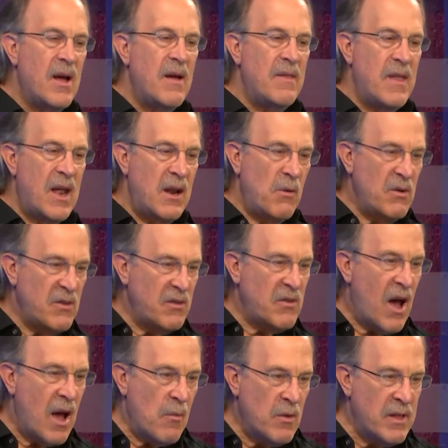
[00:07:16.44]
Then there was a
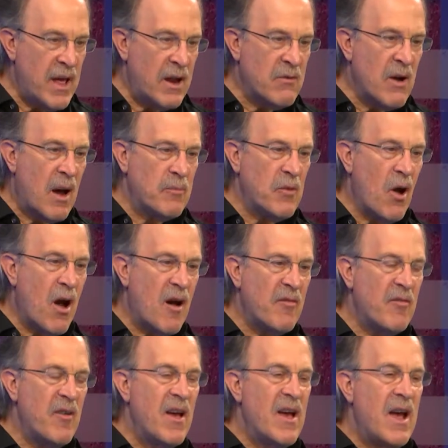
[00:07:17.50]
time when that dropped
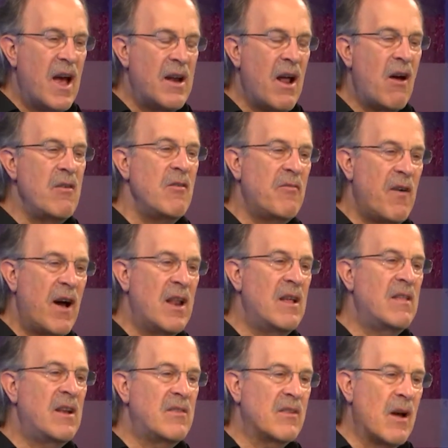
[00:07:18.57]
off, and now you're finding
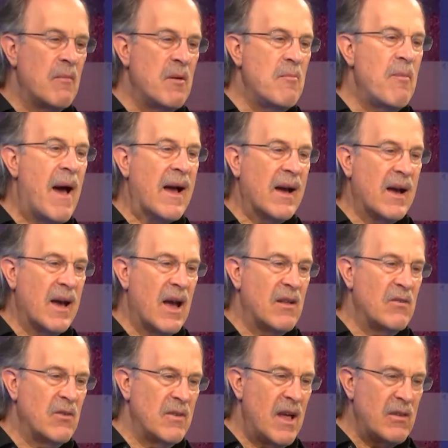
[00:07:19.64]
that it's coming back again.
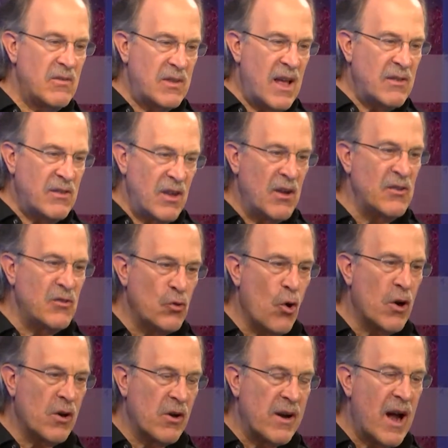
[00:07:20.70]
So that's the
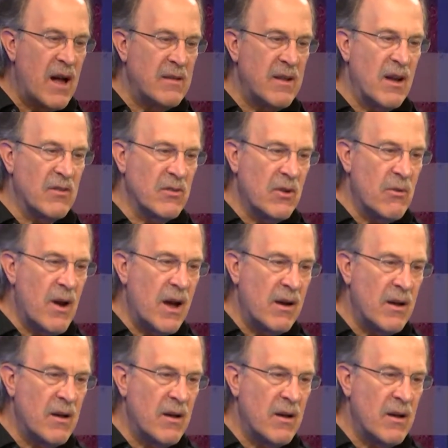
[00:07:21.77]
historical context, correct?